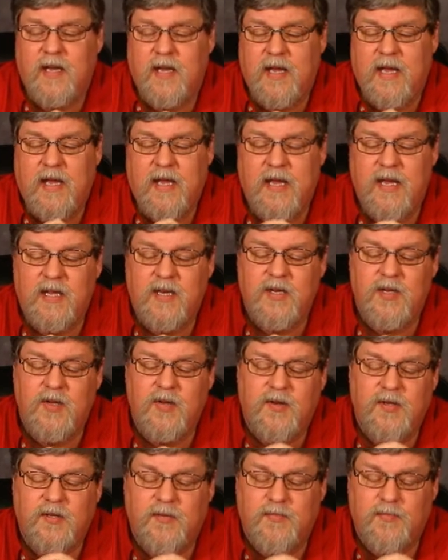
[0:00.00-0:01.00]
And you
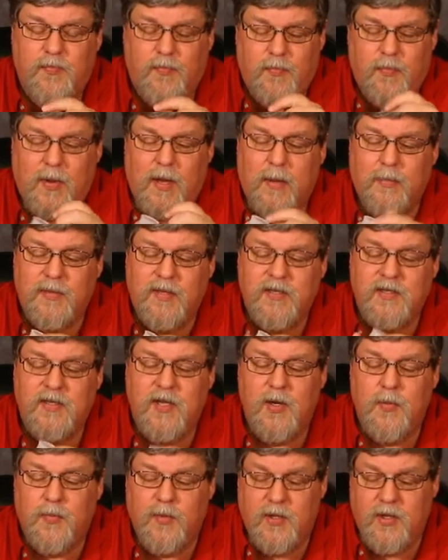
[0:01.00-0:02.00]
could pop this
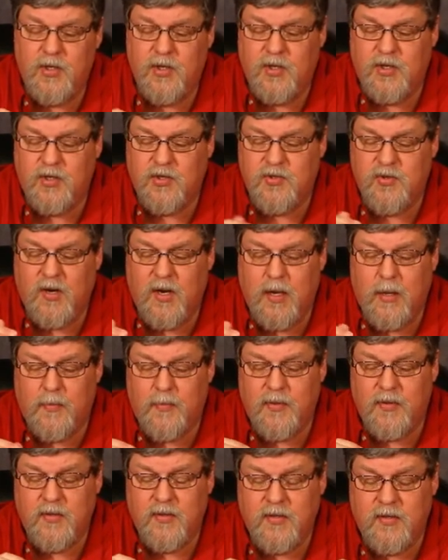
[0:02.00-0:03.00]
open and you could
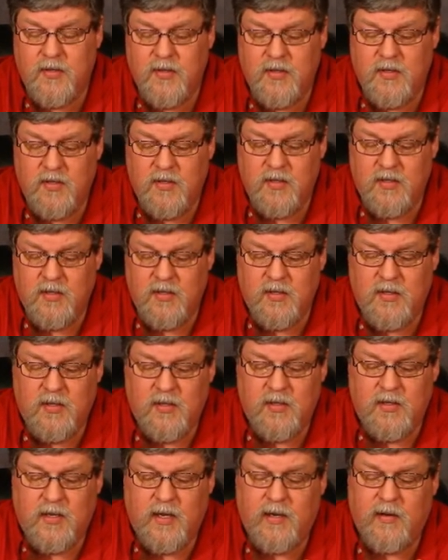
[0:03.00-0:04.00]
drop,
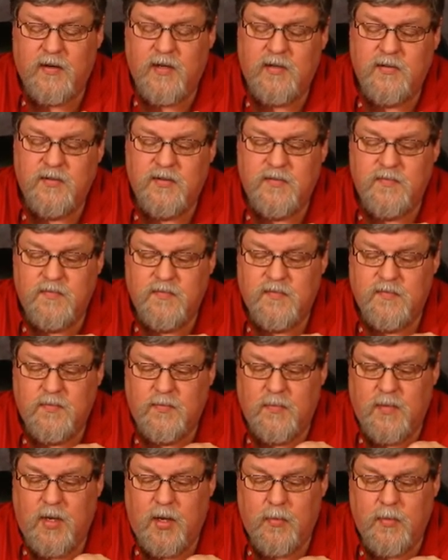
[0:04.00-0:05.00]
I don't know,
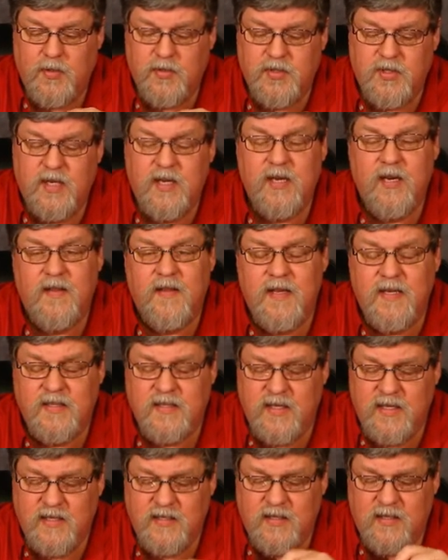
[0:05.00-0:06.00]
almost 10 of these
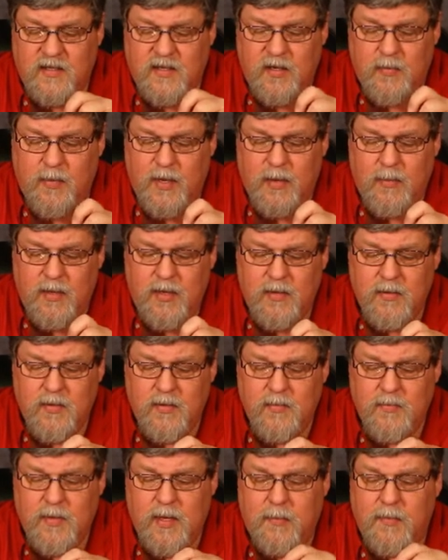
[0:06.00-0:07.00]
things in there,
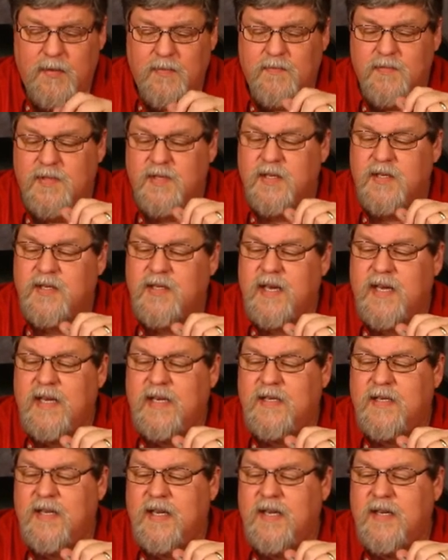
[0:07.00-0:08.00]
maybe 6,
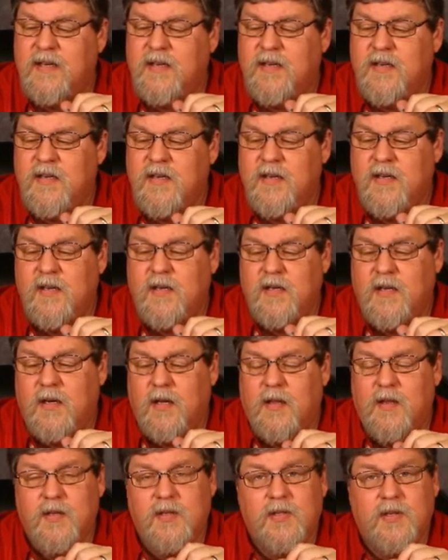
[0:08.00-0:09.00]
8, 10 of
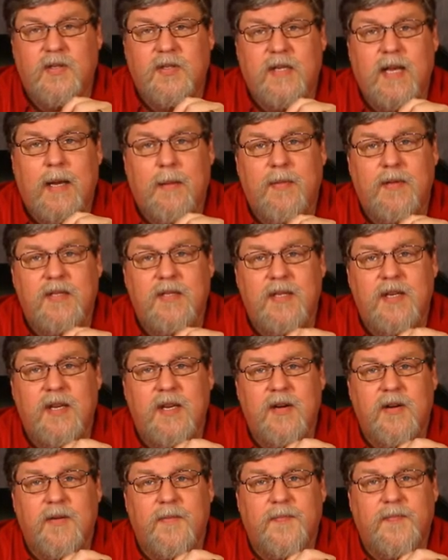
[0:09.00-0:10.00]
those little tablets in
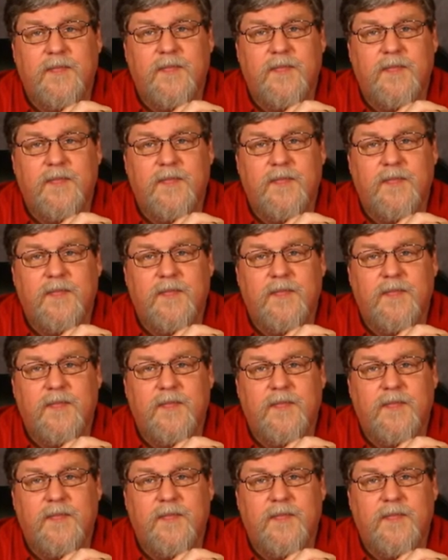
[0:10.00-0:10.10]
here.